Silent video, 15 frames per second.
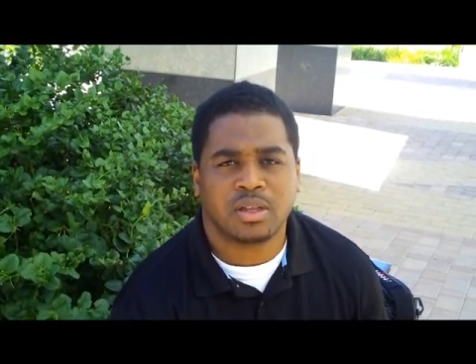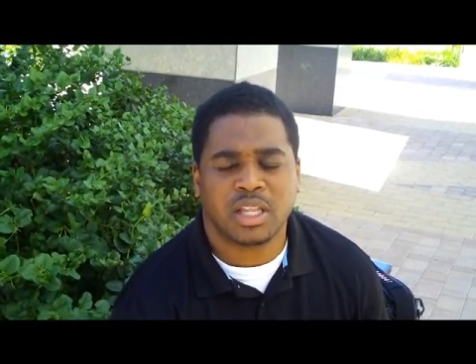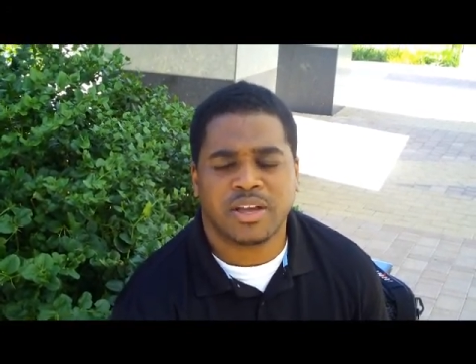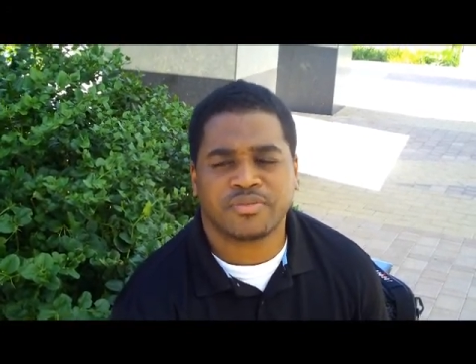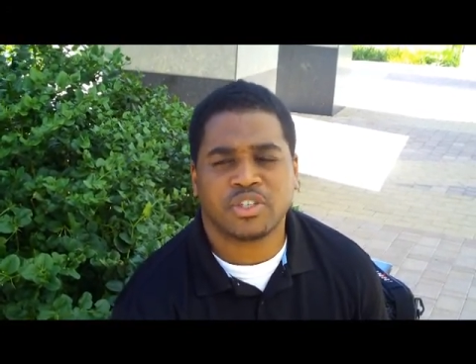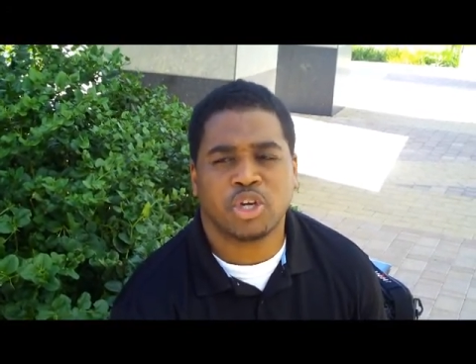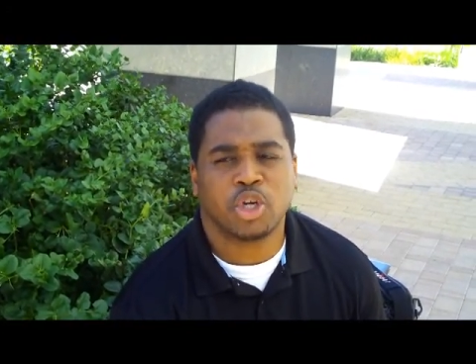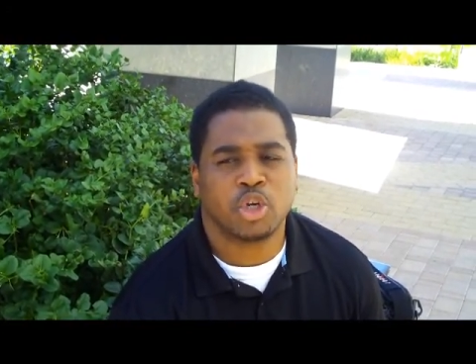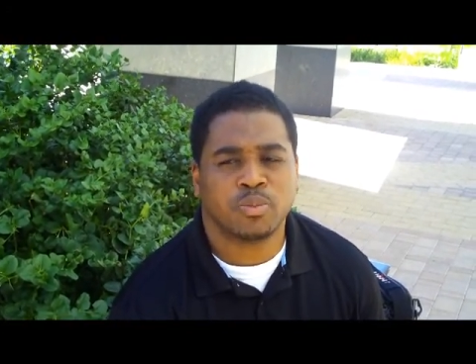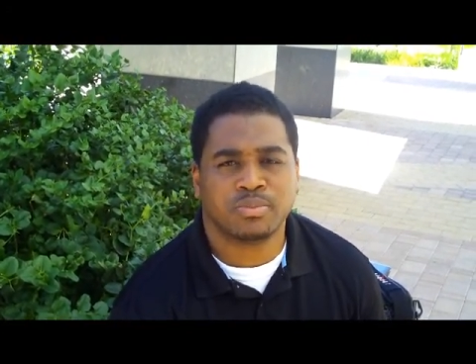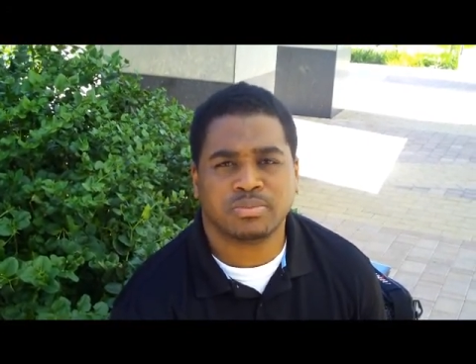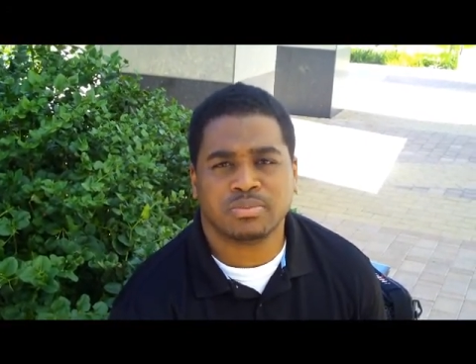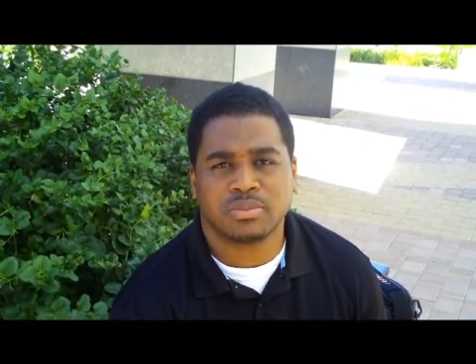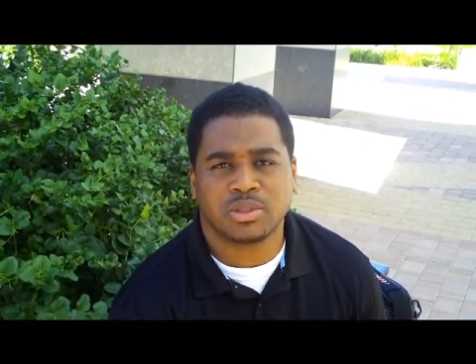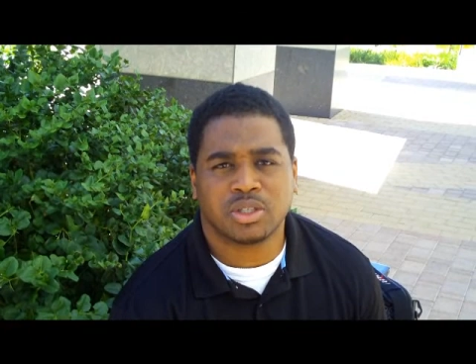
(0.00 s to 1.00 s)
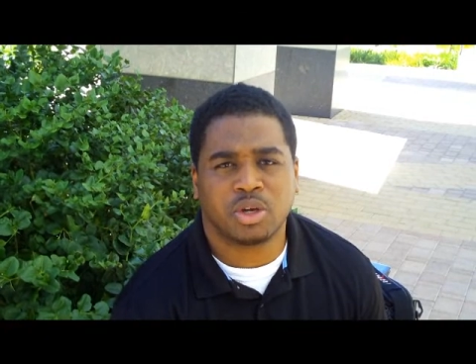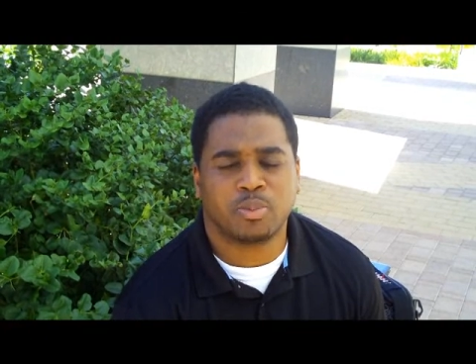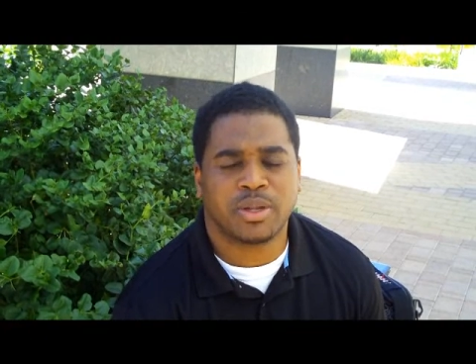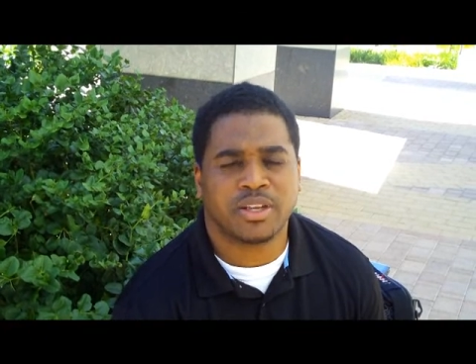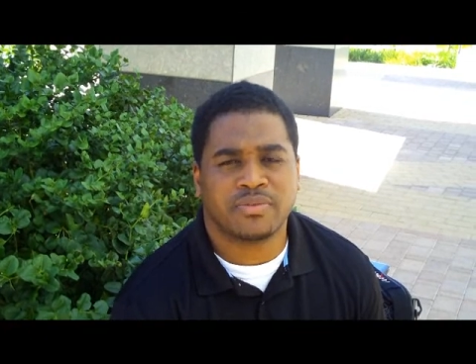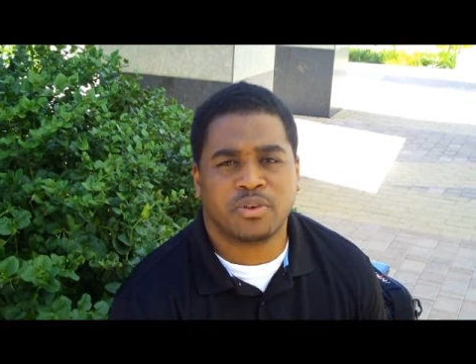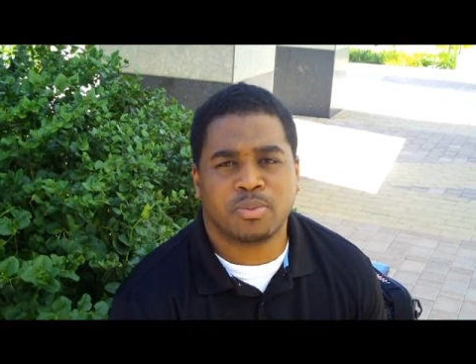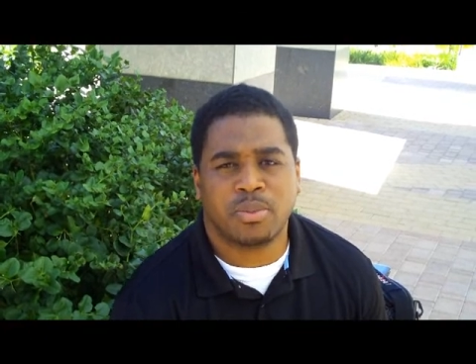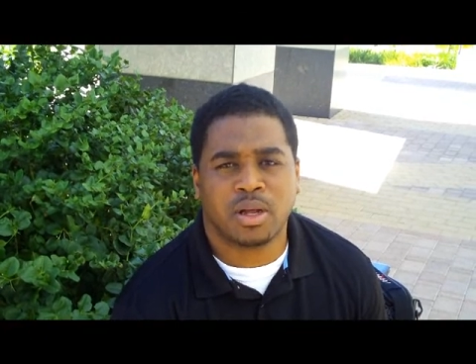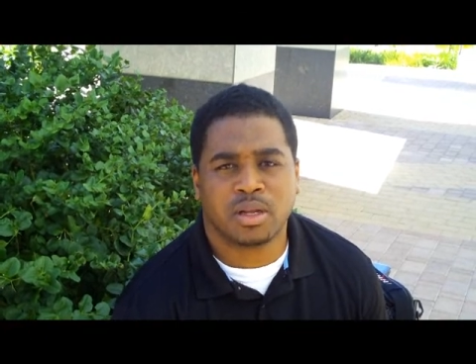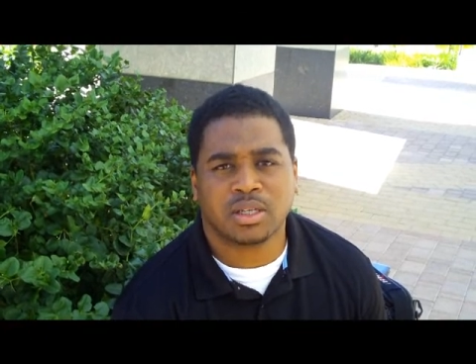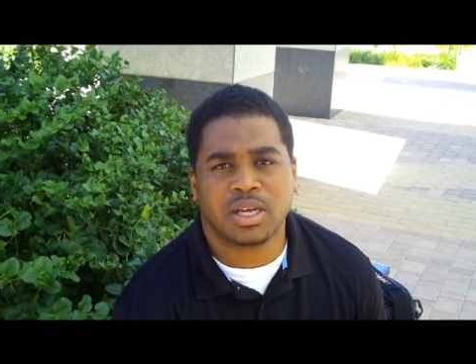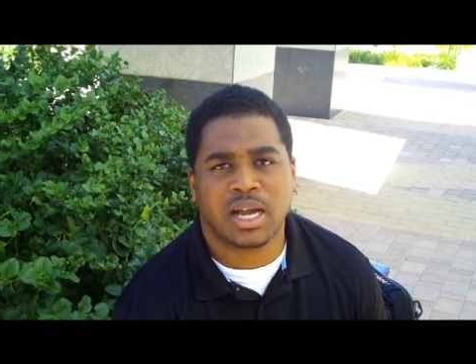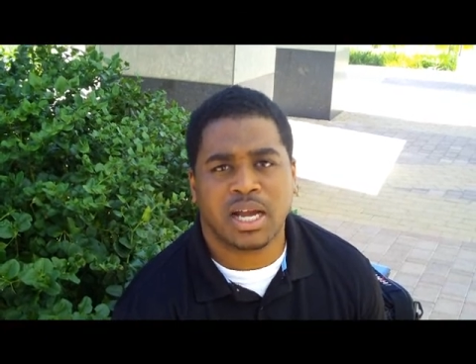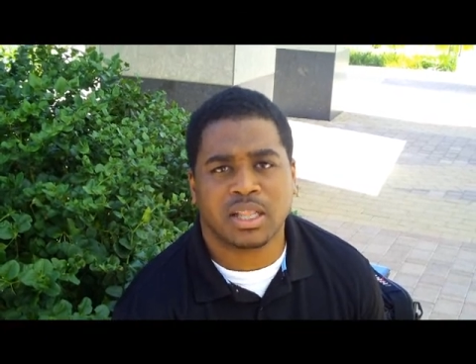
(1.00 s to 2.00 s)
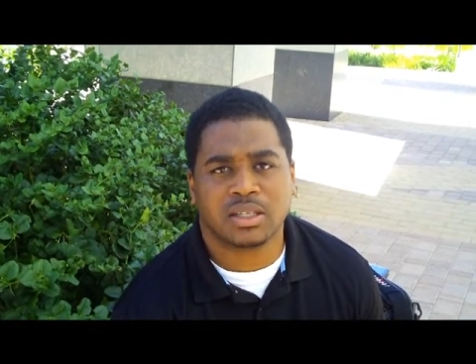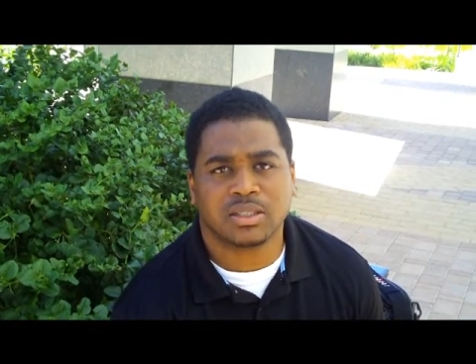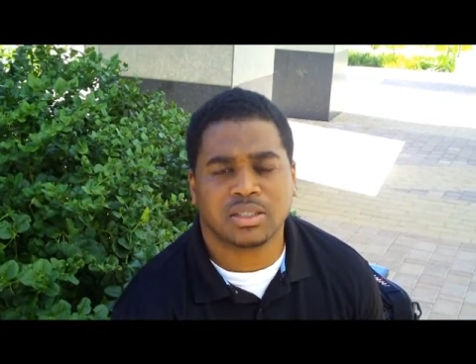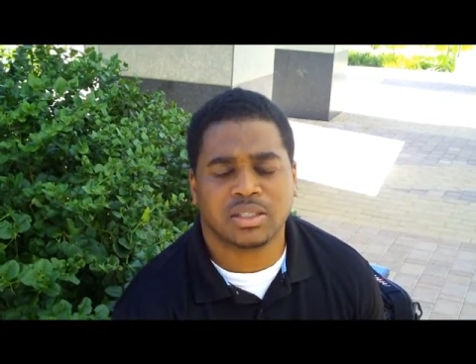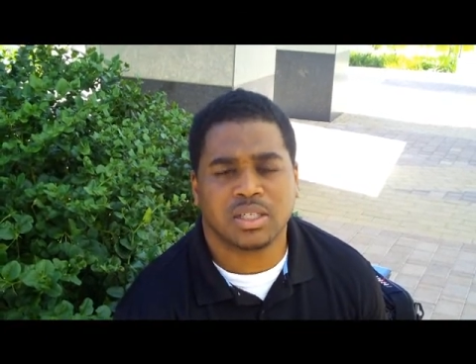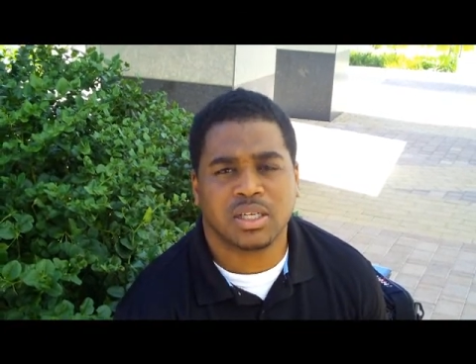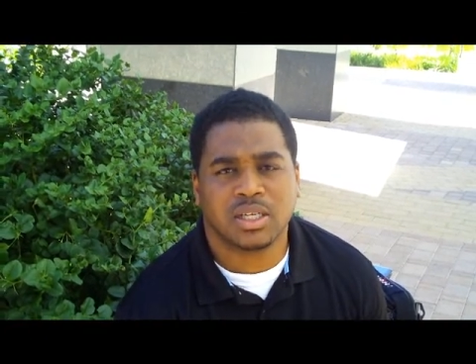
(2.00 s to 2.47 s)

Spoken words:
left home to go play football in college.